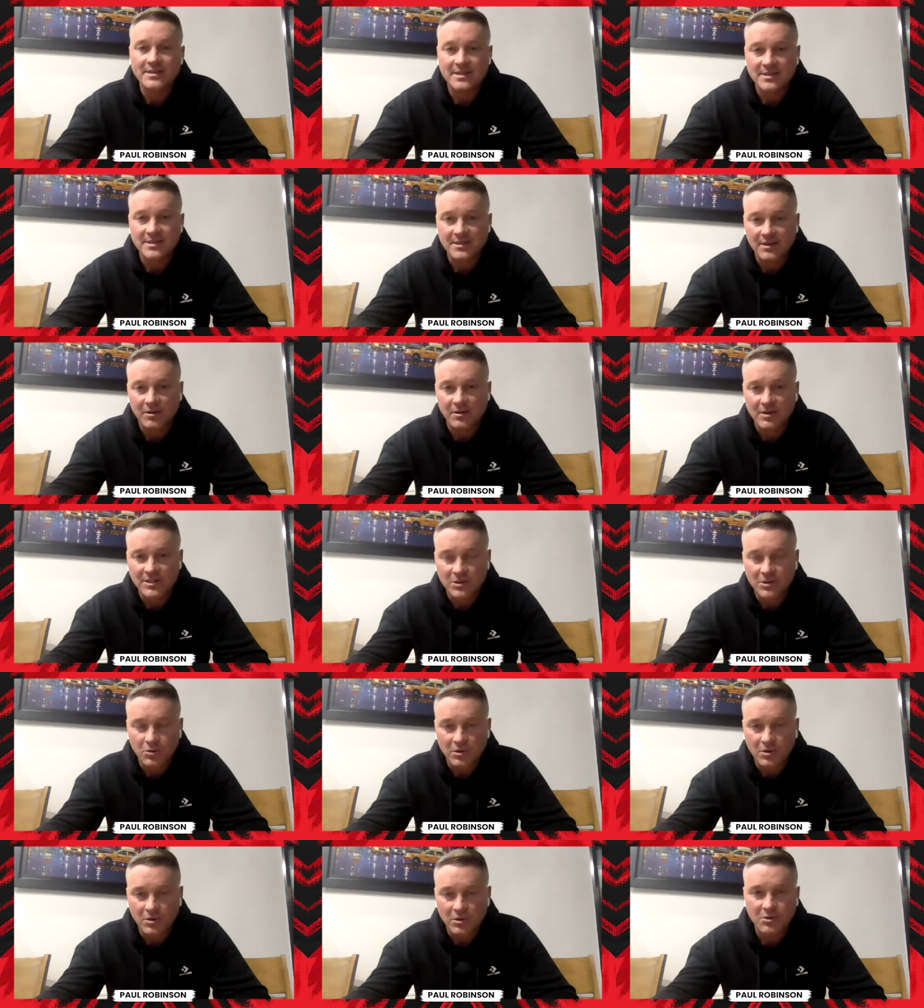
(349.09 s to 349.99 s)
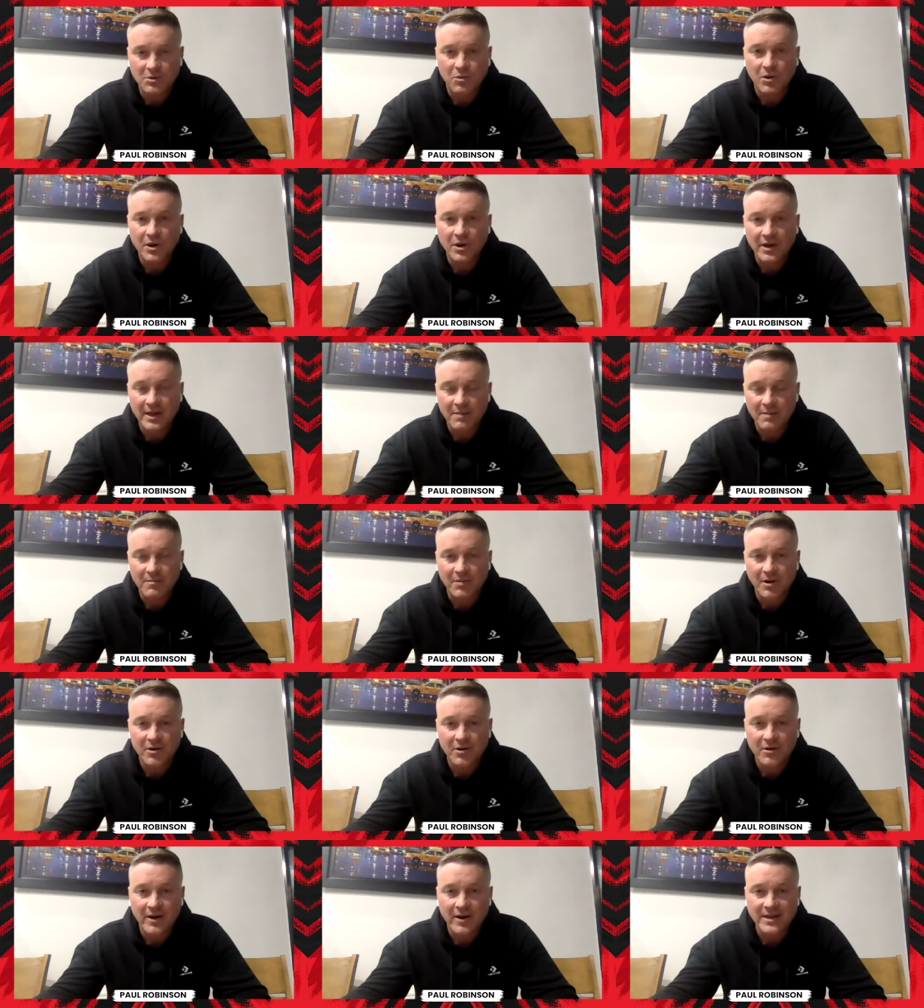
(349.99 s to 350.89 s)
It's a work in
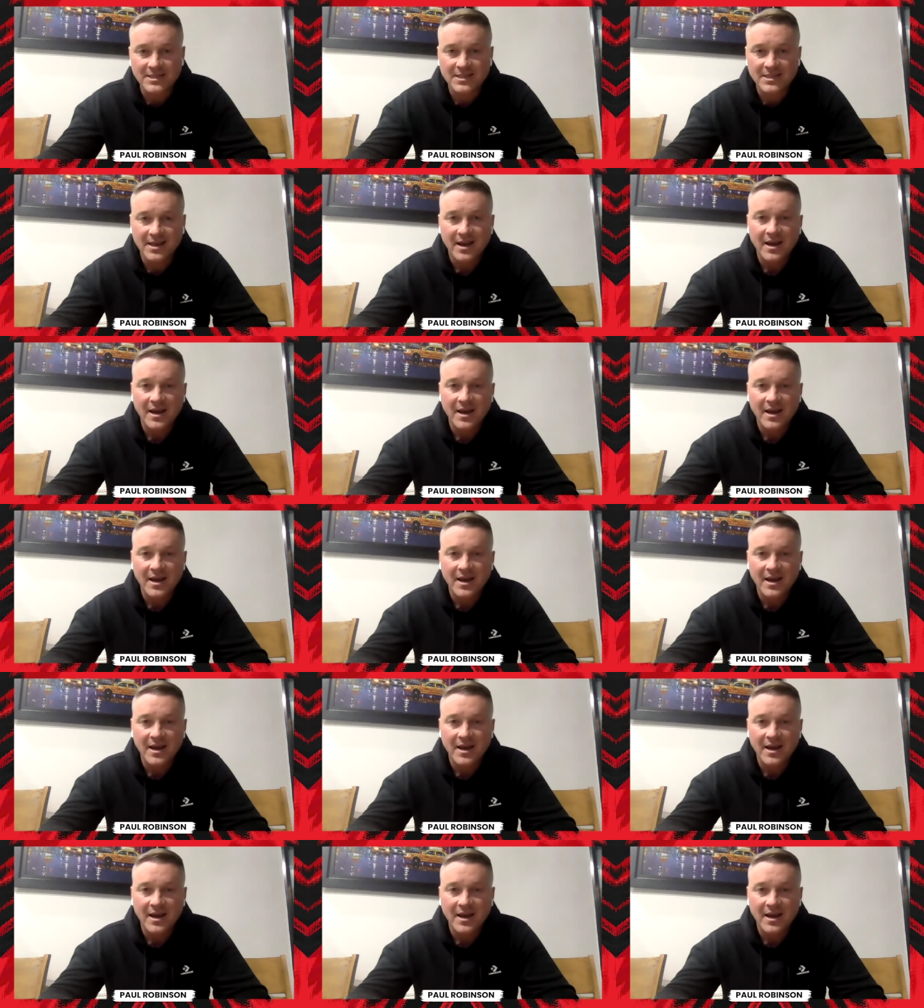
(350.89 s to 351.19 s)
progress.